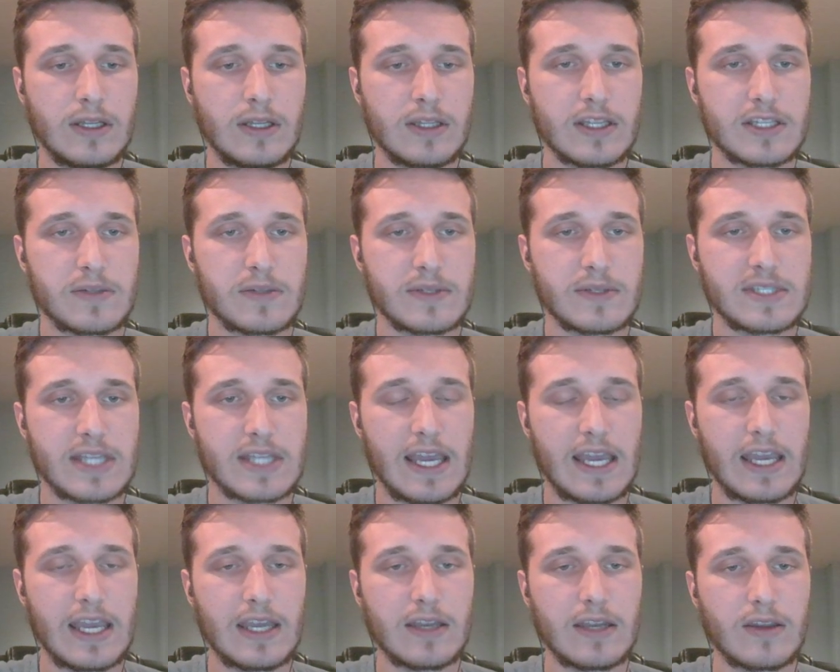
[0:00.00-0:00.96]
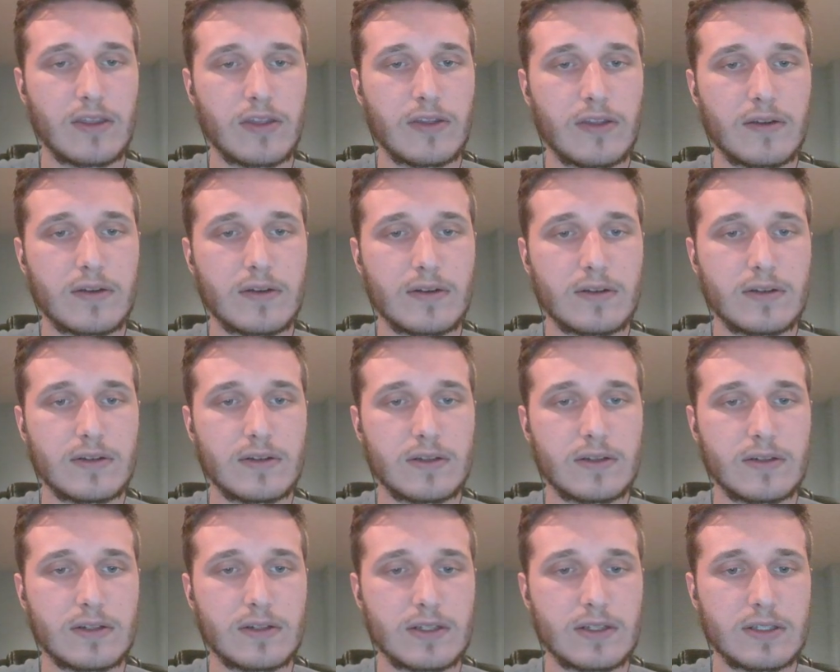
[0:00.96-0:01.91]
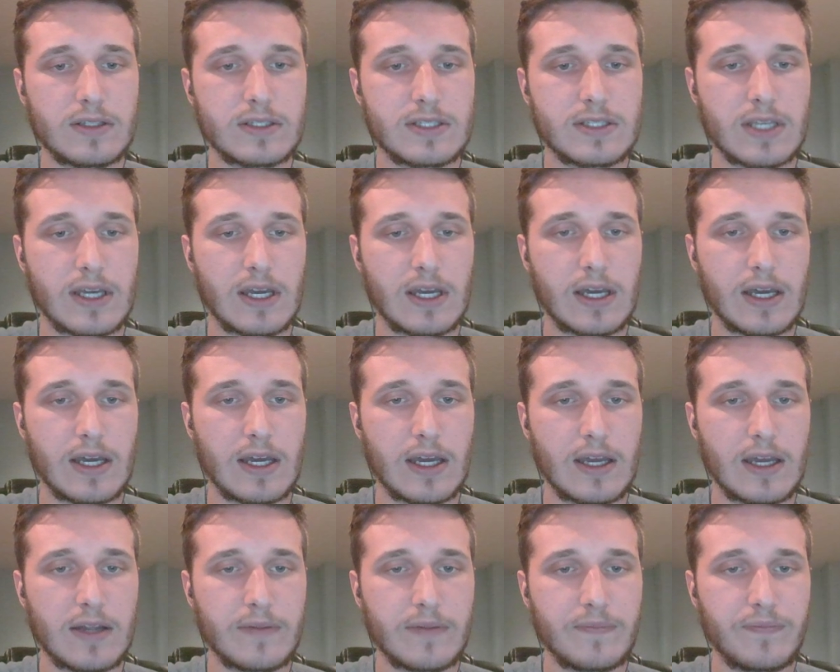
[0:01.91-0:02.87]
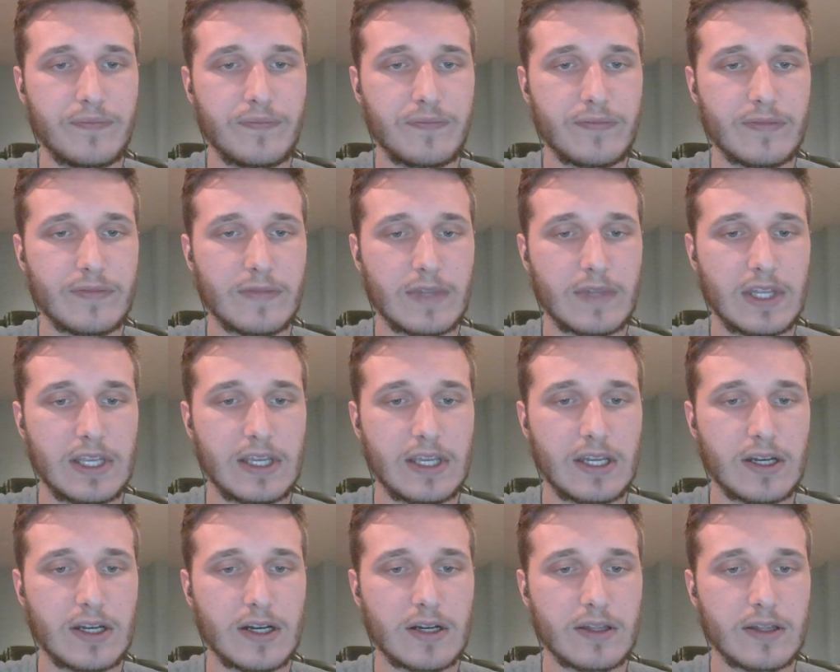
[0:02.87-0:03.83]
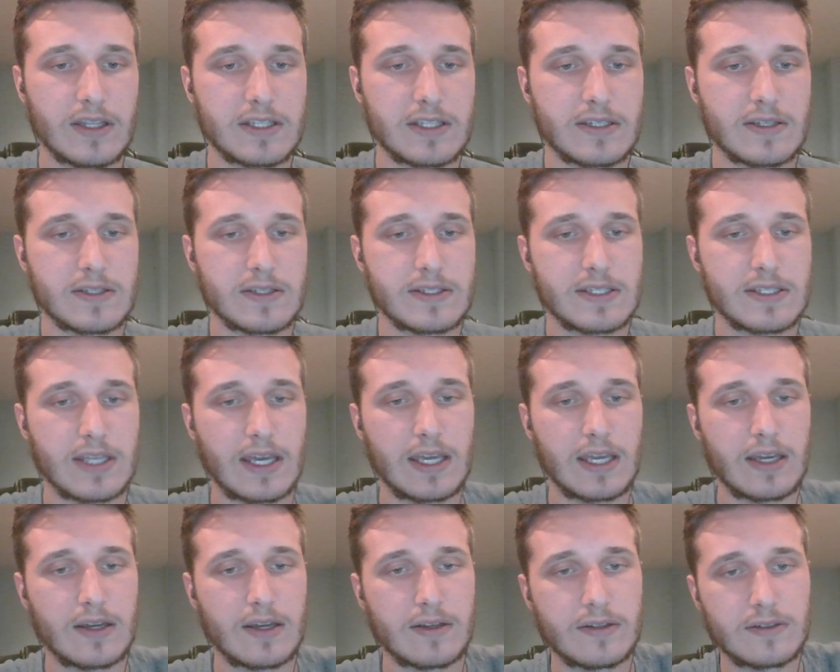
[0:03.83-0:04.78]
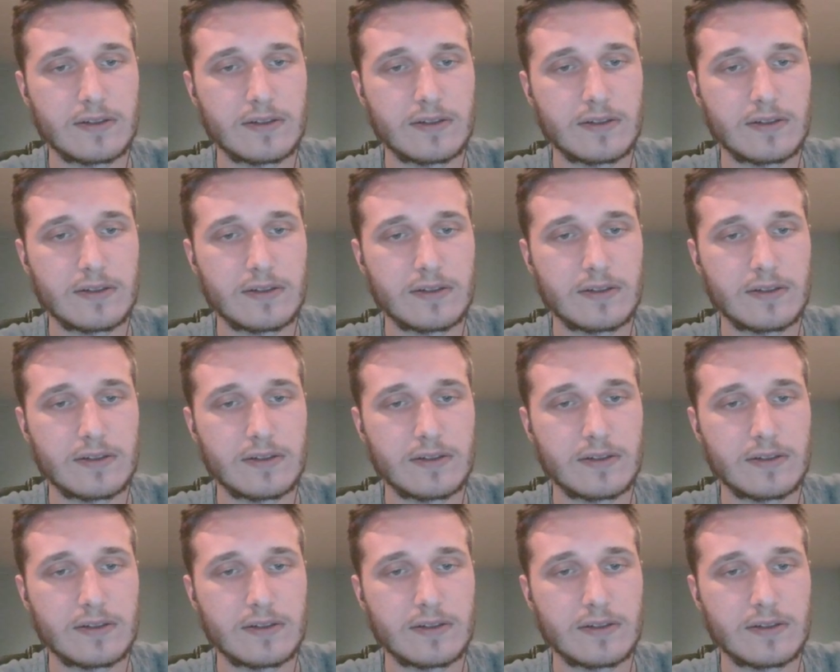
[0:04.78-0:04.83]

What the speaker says: this was the 8th to here, this is like